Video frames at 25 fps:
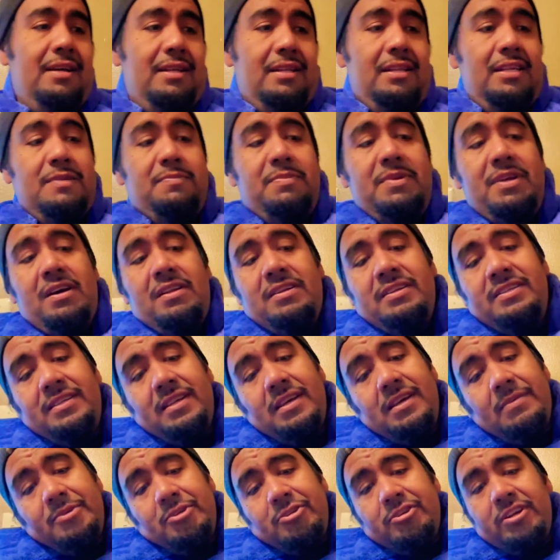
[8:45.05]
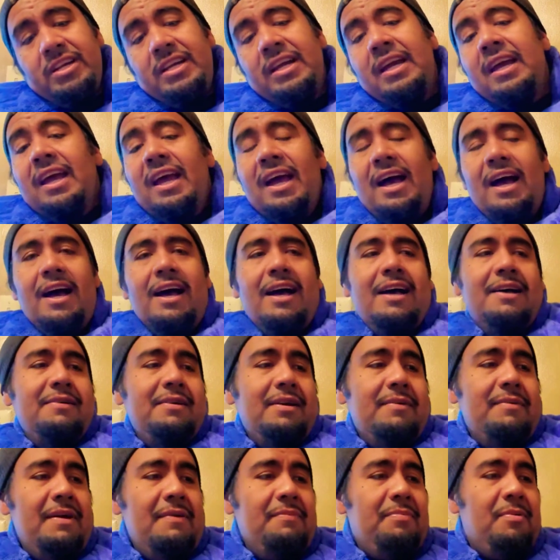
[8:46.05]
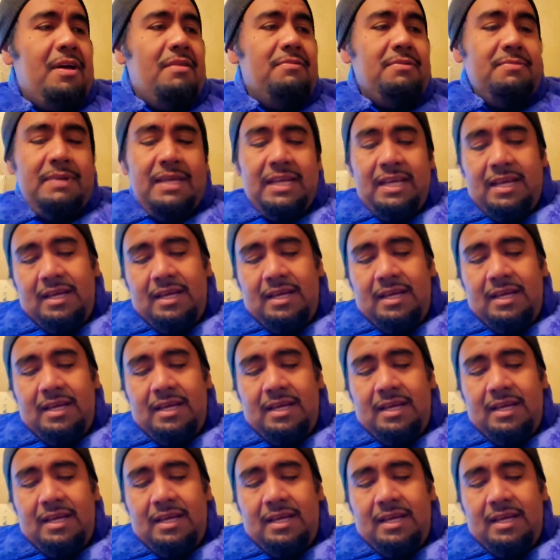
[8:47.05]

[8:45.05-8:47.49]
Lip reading: Let's be honest, I'm drunk. No problem.